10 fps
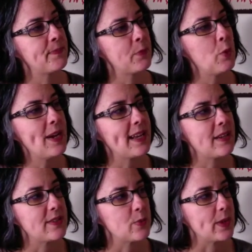What
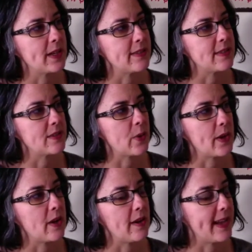else is going
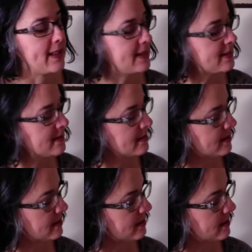on, Alice?
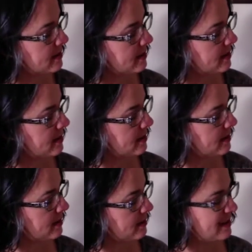
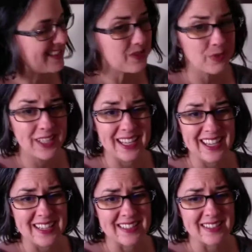That's really
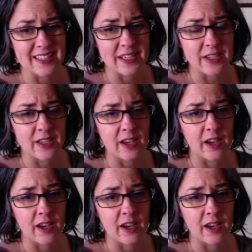it. The